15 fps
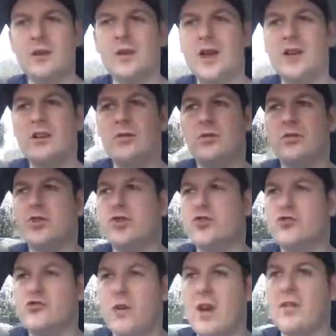natural
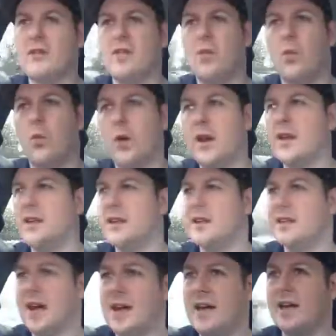strength and will and
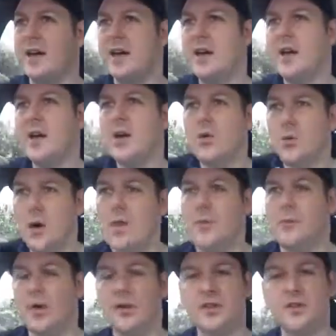desire when the
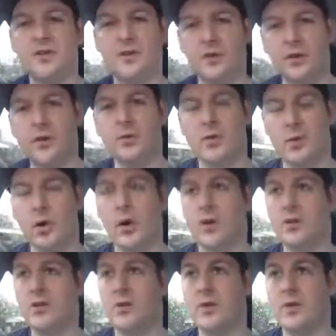body's flooded with water.